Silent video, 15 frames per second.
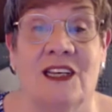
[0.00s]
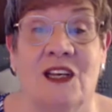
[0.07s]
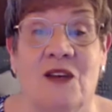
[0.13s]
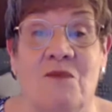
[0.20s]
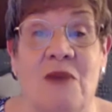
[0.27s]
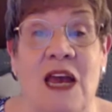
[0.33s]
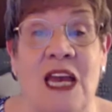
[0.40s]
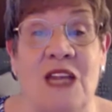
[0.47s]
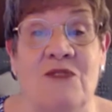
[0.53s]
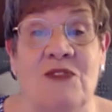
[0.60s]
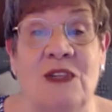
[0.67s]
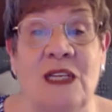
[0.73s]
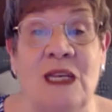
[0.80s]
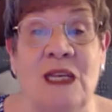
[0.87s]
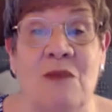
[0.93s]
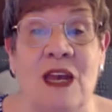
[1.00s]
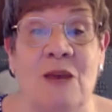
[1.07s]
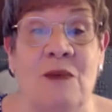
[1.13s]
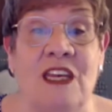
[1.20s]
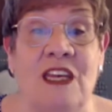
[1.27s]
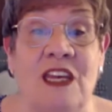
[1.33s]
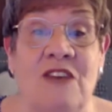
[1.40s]
painfully, maybe
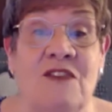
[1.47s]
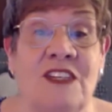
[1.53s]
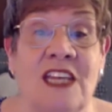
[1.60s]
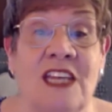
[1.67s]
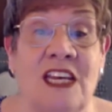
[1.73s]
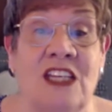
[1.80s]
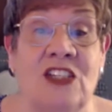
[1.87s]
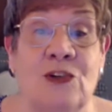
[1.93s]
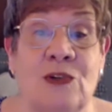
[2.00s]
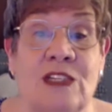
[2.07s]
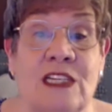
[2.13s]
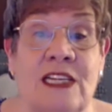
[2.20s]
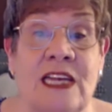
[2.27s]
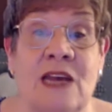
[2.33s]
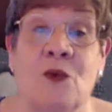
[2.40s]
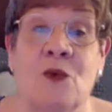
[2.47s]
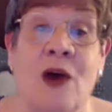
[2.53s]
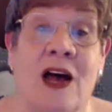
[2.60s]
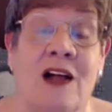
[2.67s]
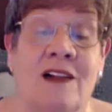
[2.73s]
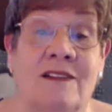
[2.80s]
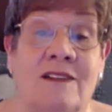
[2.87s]
even dangerously, and
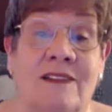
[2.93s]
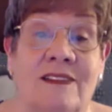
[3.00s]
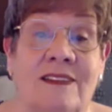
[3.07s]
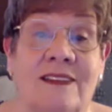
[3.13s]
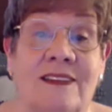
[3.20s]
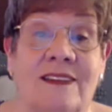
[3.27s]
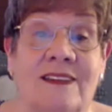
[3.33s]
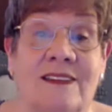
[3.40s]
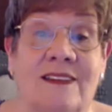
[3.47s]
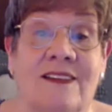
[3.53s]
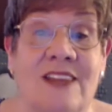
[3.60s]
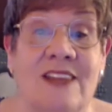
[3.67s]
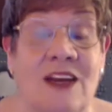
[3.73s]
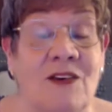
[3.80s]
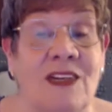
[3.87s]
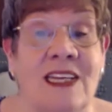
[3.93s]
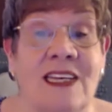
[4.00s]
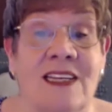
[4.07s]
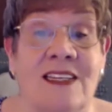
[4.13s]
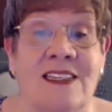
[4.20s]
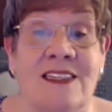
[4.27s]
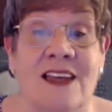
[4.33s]
well, there it
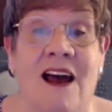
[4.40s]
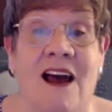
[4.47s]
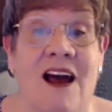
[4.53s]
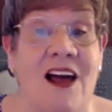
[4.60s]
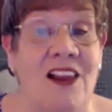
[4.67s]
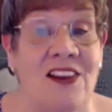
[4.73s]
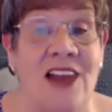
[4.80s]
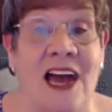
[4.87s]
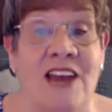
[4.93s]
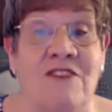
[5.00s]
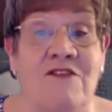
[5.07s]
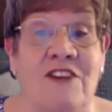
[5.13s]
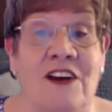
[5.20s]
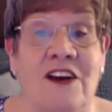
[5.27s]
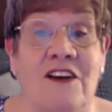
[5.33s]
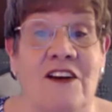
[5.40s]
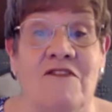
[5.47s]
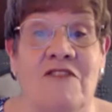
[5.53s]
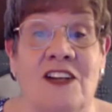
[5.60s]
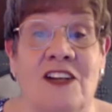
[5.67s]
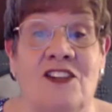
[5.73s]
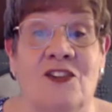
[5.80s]
is. Life
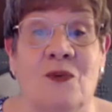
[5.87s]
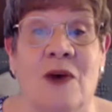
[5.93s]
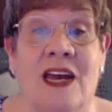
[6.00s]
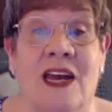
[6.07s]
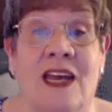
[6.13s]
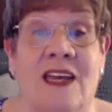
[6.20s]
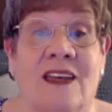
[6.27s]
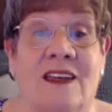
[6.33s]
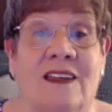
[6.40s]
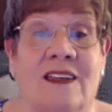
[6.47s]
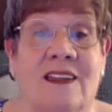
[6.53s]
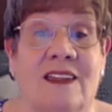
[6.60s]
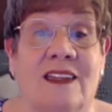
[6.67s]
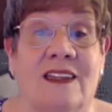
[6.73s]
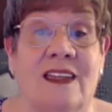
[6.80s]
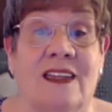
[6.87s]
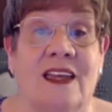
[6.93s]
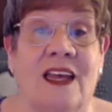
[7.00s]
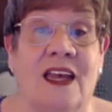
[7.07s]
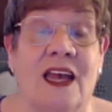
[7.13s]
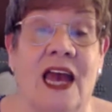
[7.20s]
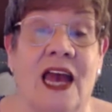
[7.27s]
finds a way.
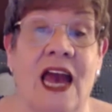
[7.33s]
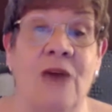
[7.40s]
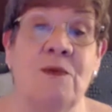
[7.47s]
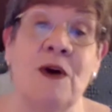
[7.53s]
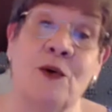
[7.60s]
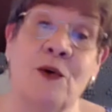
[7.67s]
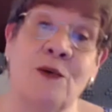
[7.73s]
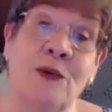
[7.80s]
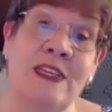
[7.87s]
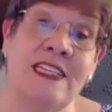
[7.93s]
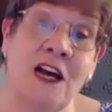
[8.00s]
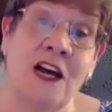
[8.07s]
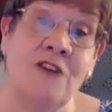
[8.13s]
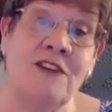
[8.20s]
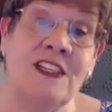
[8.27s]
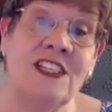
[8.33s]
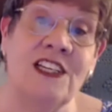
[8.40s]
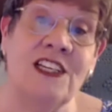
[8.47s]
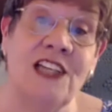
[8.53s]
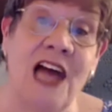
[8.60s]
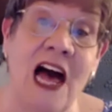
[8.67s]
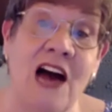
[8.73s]
But when we delve into
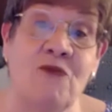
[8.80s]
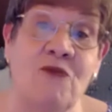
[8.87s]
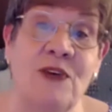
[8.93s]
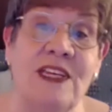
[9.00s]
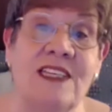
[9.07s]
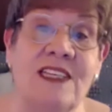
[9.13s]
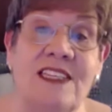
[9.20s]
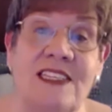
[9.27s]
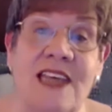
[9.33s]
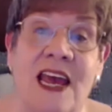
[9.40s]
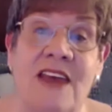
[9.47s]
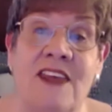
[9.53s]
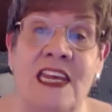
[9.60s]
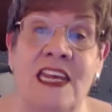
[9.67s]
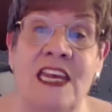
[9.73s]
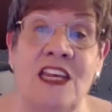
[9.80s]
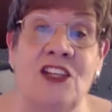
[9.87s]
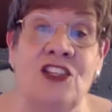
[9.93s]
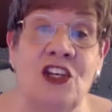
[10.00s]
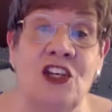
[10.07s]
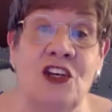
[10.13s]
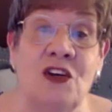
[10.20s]
love, we can say that it
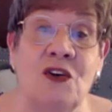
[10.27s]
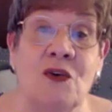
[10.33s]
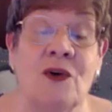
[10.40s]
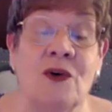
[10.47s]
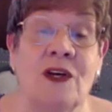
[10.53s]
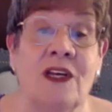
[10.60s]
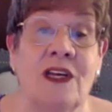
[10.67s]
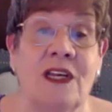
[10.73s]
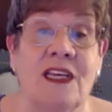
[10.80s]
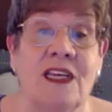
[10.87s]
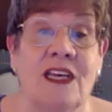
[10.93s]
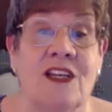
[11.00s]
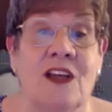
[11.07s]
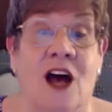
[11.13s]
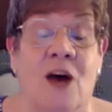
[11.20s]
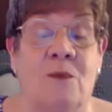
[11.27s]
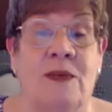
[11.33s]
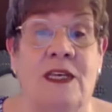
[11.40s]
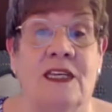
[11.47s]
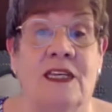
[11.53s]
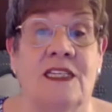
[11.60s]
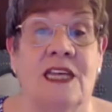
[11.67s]
too cannot be
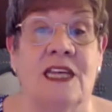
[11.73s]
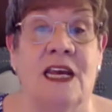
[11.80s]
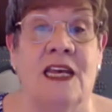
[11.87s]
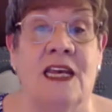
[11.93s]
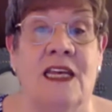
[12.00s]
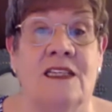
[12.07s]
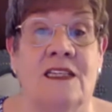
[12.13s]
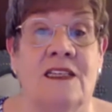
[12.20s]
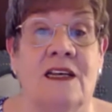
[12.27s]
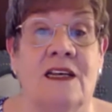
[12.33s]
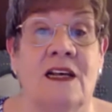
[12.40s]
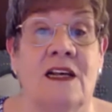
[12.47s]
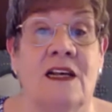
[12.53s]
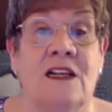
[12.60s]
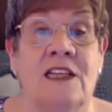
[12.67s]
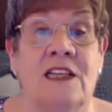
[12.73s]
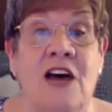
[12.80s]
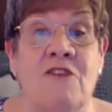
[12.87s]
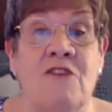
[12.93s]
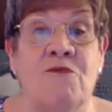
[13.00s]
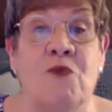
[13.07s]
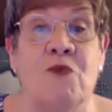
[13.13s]
contained.
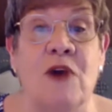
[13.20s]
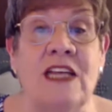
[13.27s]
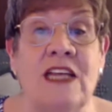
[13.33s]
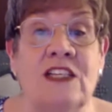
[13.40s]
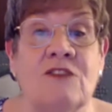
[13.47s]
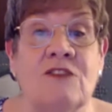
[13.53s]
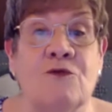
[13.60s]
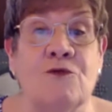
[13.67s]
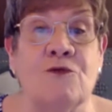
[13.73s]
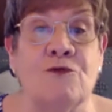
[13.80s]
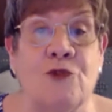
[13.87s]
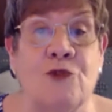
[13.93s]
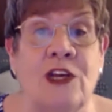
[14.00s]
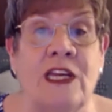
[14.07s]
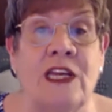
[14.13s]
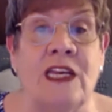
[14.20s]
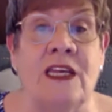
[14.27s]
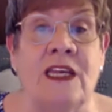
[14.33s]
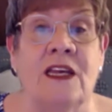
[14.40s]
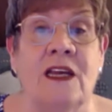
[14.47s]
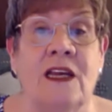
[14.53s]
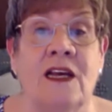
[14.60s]
Love breaks
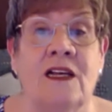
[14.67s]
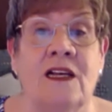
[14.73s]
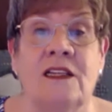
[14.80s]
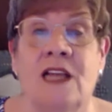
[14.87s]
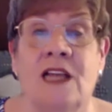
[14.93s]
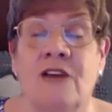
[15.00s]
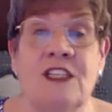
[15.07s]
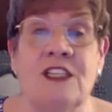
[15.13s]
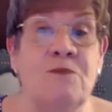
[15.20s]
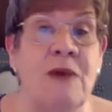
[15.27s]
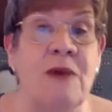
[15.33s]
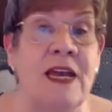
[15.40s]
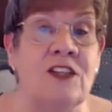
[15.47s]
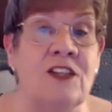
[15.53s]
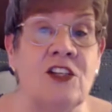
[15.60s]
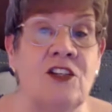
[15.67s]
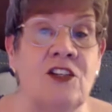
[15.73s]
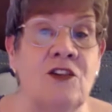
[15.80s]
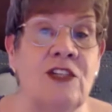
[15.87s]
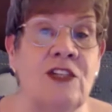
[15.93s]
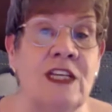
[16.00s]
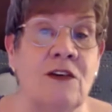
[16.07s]
free. Love expands to new
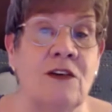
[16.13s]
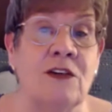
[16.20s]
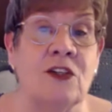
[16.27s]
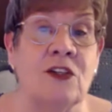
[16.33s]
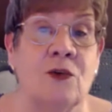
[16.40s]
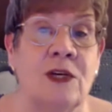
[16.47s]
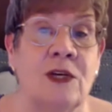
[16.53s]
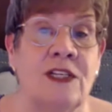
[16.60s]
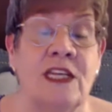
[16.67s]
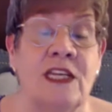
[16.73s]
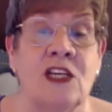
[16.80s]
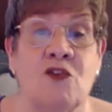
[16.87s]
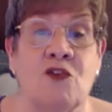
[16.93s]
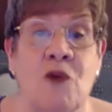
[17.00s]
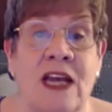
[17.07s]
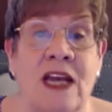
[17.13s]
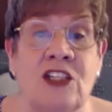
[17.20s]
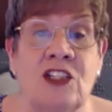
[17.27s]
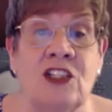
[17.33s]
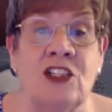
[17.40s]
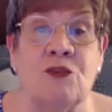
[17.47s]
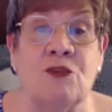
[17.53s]
territories. It
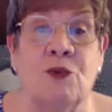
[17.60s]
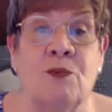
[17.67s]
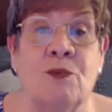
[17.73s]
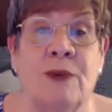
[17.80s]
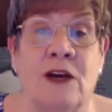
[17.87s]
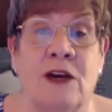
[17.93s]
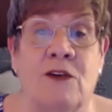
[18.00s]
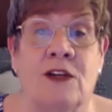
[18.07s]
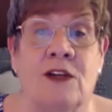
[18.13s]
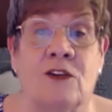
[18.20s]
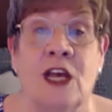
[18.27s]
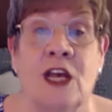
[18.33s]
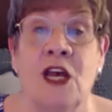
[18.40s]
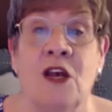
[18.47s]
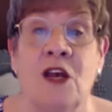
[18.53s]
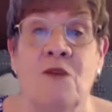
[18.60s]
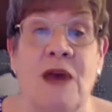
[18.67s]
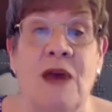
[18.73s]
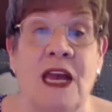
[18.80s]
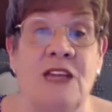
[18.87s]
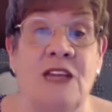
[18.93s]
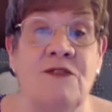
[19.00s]
crashes through barriers,
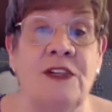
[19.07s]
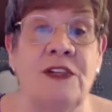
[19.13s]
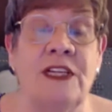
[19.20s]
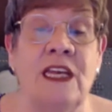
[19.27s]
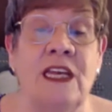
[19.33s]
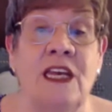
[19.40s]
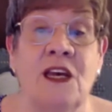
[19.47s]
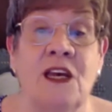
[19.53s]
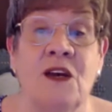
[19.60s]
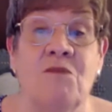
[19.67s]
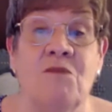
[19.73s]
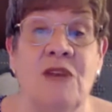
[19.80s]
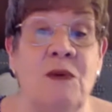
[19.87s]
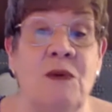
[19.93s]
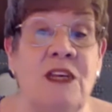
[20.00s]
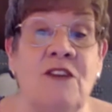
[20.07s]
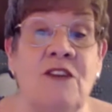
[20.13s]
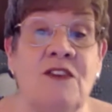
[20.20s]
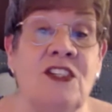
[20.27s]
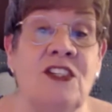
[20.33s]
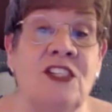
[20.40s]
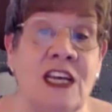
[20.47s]
painfully, maybe
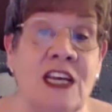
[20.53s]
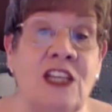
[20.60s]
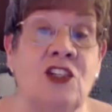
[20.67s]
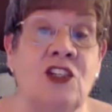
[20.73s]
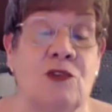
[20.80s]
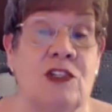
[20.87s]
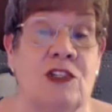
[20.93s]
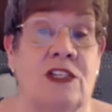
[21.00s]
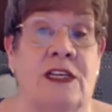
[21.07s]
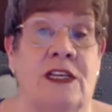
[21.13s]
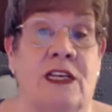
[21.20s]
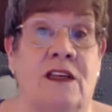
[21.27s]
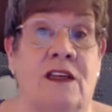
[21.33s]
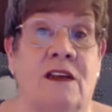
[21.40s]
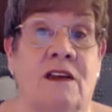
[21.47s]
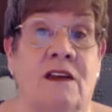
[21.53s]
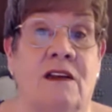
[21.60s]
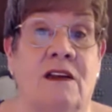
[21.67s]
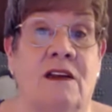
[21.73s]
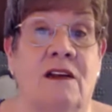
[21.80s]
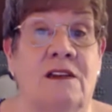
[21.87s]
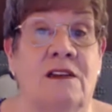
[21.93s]
even dangerously.
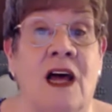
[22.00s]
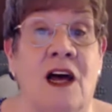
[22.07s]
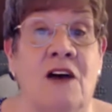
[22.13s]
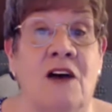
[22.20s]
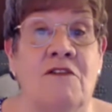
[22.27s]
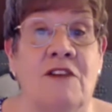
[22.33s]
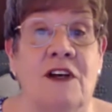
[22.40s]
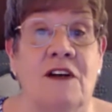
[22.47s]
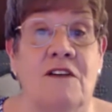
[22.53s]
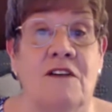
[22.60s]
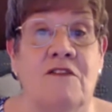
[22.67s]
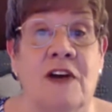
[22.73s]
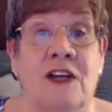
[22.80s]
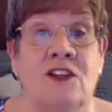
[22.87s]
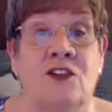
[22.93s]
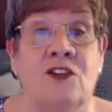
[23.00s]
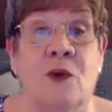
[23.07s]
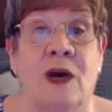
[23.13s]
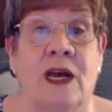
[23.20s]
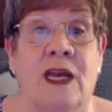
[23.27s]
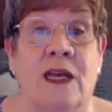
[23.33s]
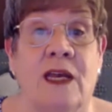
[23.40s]
Love finds a
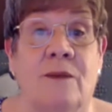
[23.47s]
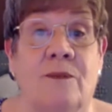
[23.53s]
way.